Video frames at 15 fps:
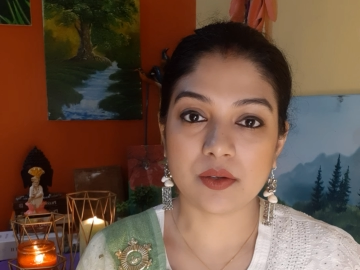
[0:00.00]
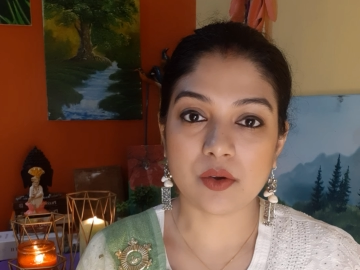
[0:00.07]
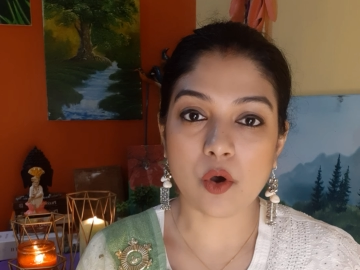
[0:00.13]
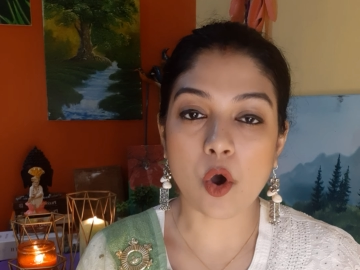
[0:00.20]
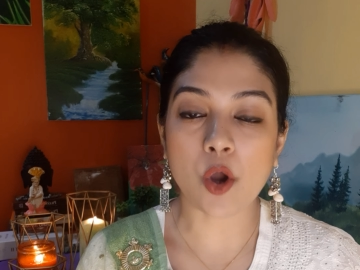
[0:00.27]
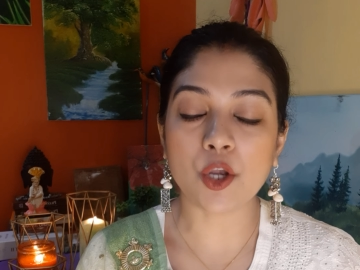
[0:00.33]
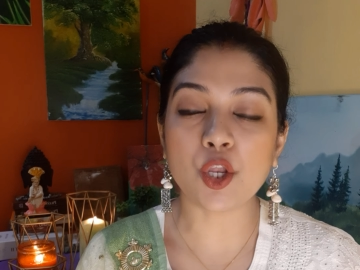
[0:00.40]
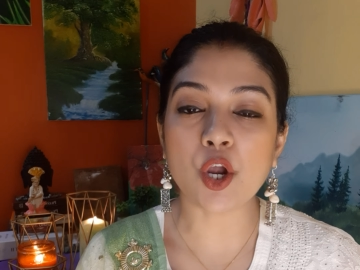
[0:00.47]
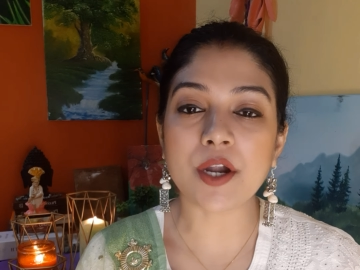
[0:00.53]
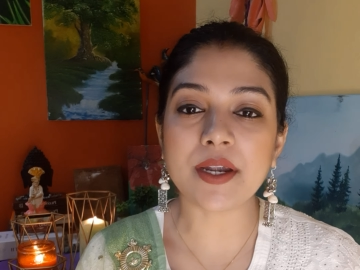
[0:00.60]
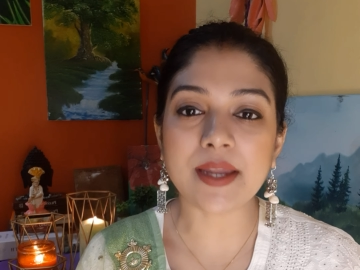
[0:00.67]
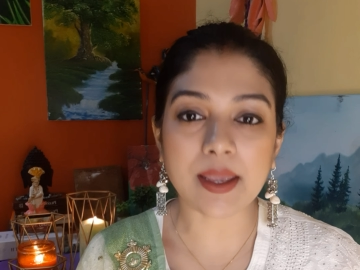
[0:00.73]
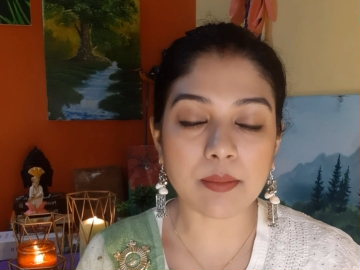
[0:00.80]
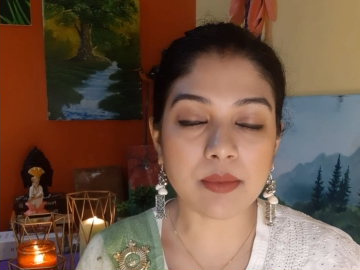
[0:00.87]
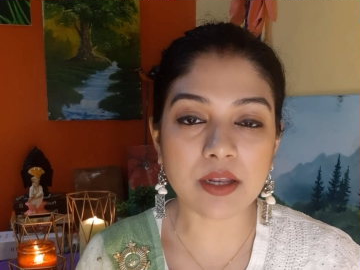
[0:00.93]
on your
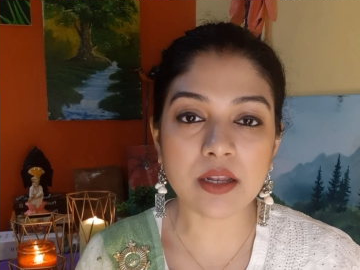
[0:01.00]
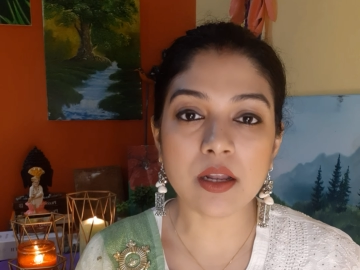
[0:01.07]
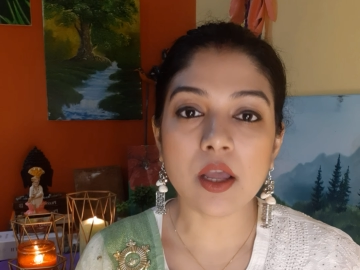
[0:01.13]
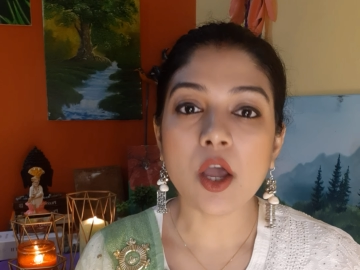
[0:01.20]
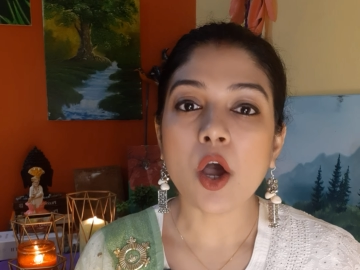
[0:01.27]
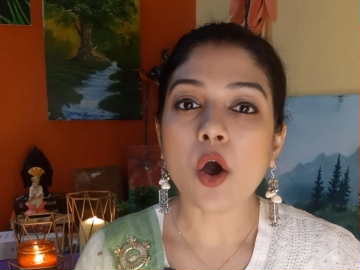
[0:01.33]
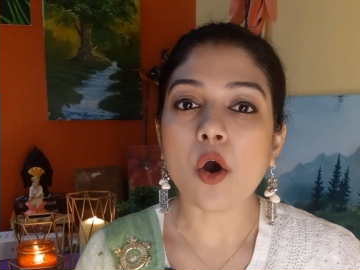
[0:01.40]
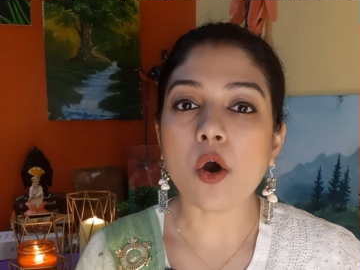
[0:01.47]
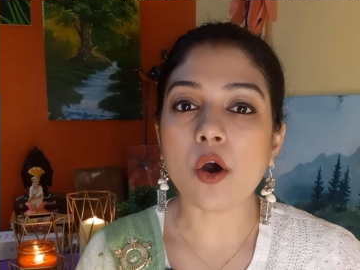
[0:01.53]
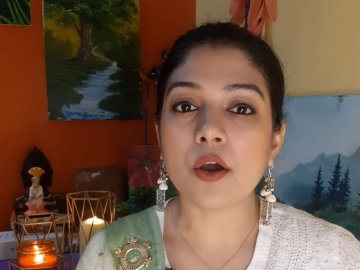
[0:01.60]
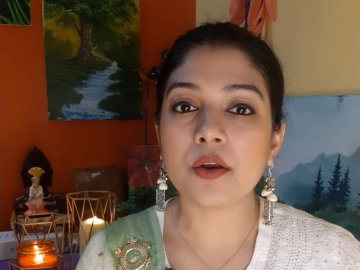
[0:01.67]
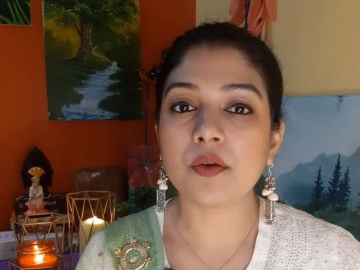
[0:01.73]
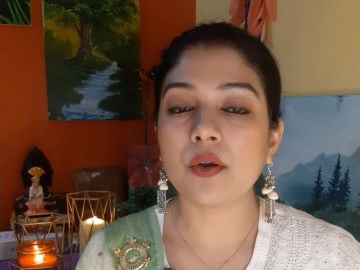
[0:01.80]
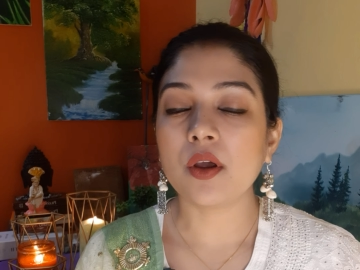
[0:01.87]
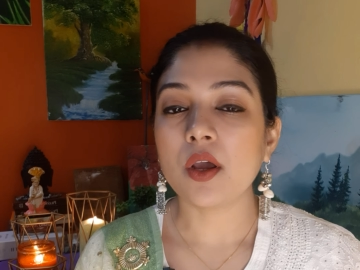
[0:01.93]
table,
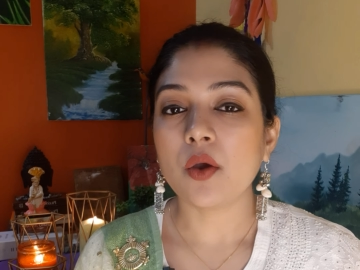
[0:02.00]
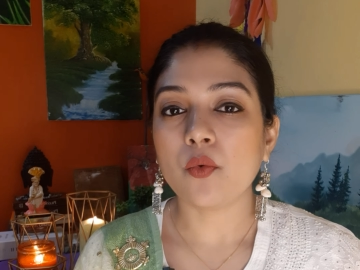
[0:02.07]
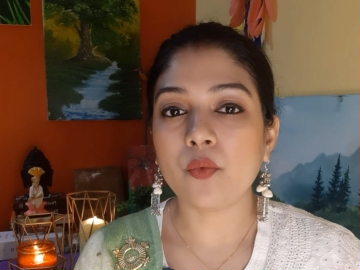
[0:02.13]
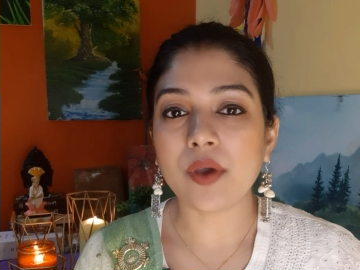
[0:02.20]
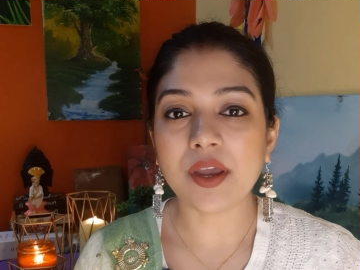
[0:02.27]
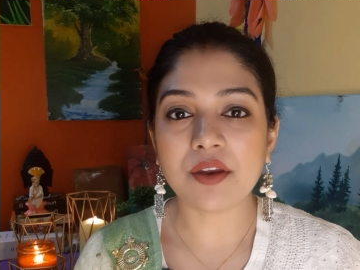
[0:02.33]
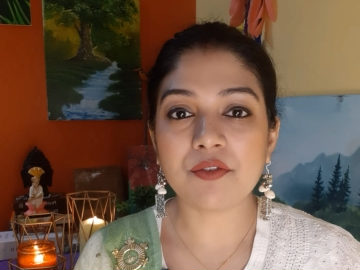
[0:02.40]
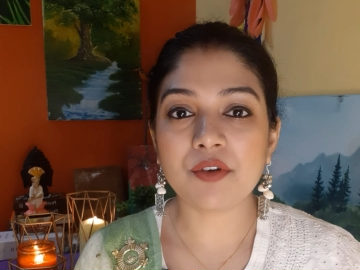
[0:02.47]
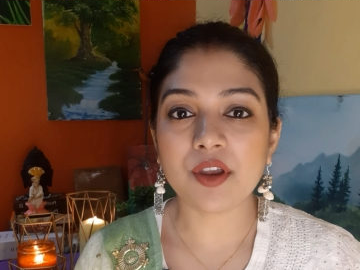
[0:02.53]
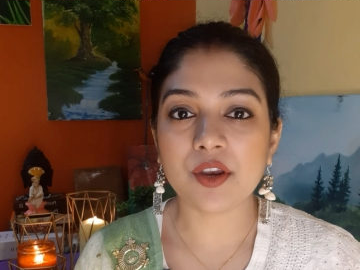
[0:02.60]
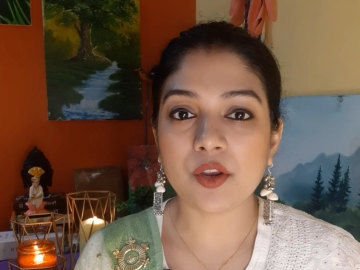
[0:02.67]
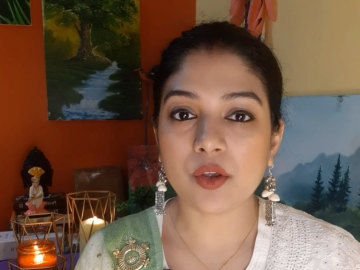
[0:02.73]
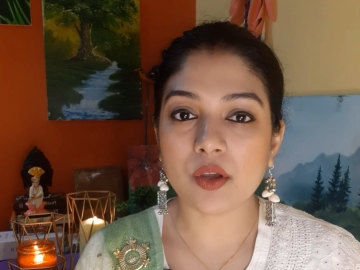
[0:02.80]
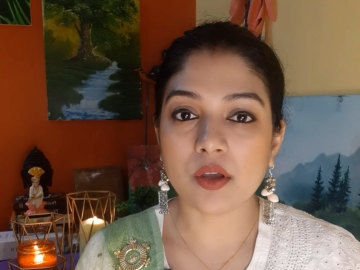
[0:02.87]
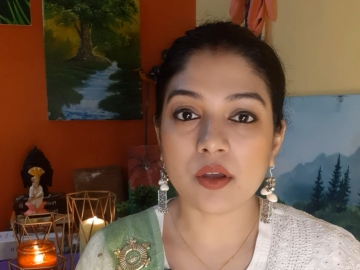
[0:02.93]
or wherever
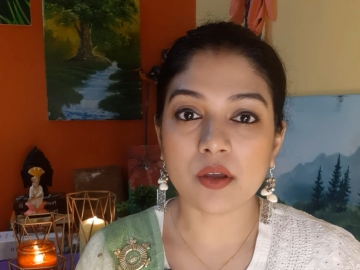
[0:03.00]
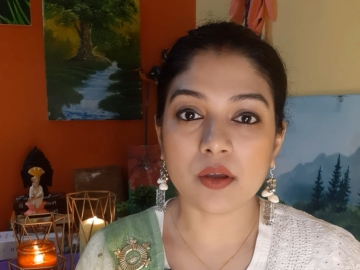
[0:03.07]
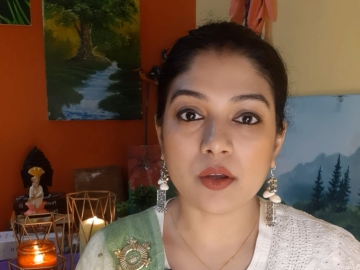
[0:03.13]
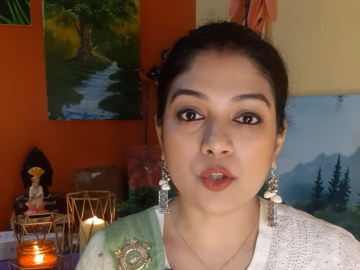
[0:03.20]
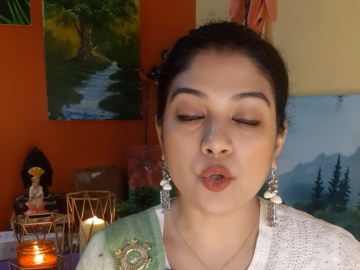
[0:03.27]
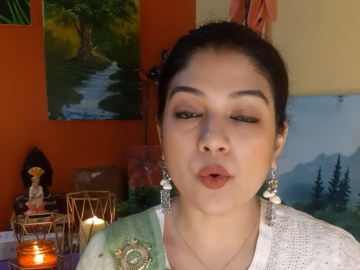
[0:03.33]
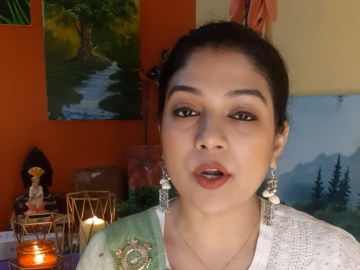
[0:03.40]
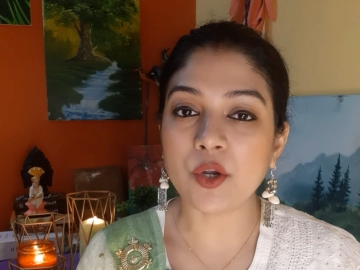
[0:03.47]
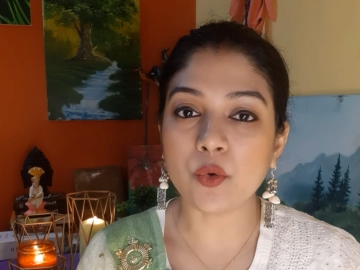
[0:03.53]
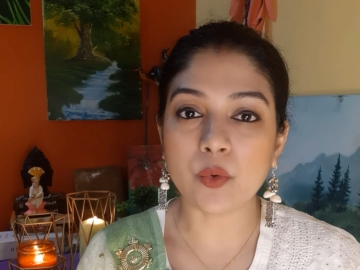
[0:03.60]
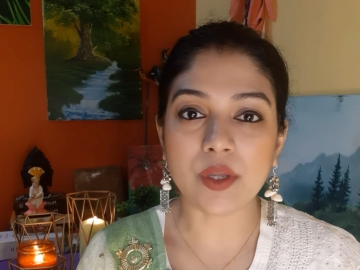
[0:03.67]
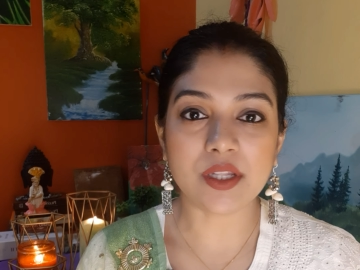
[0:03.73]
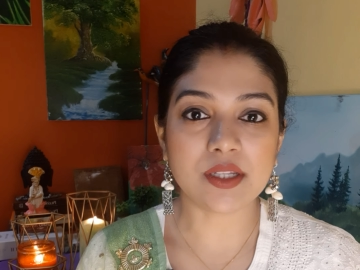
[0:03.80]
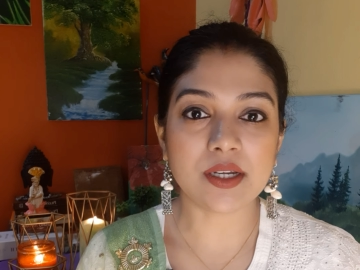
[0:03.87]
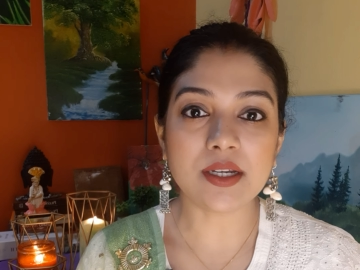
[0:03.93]
you are
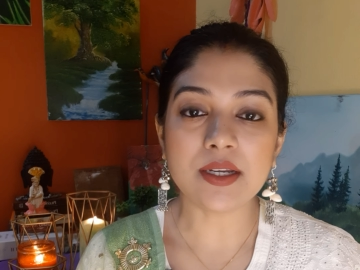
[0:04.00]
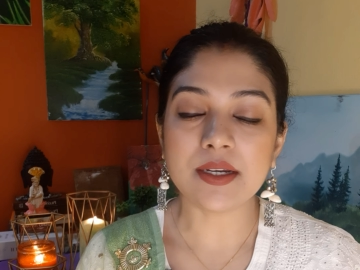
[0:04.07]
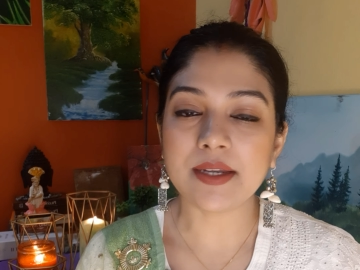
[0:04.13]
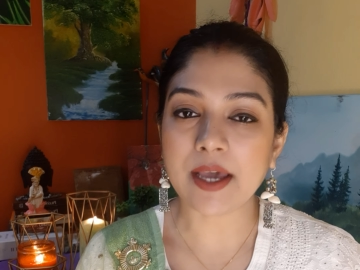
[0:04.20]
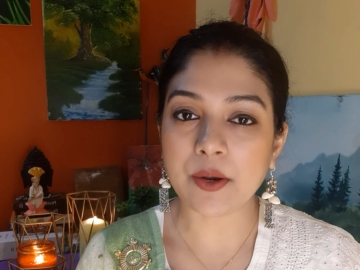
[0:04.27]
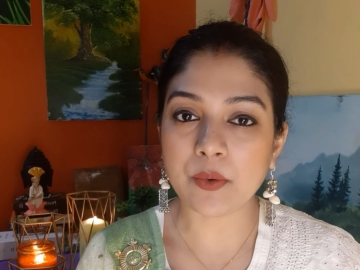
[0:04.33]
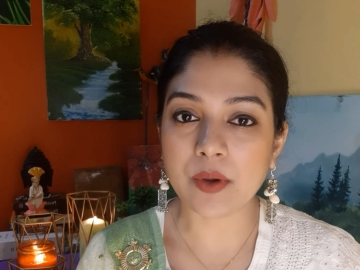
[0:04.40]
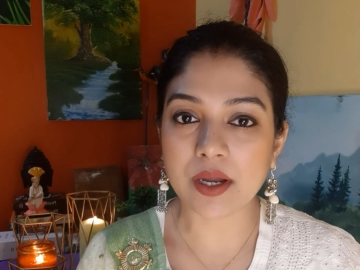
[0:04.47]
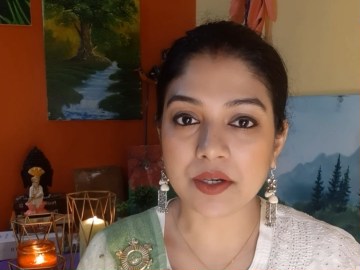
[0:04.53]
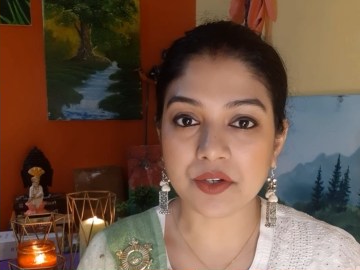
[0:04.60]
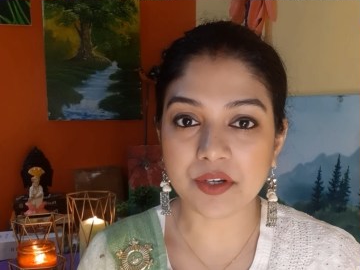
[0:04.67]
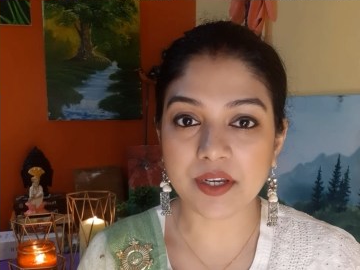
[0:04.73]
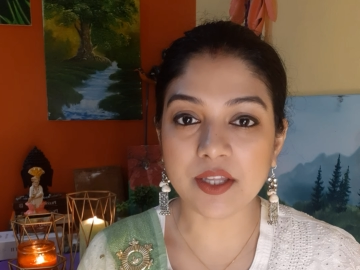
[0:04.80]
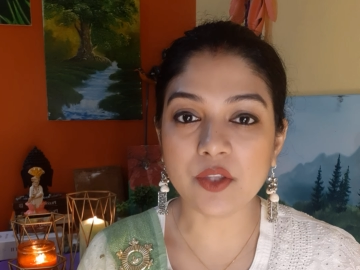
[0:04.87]
doing the tarot card reading.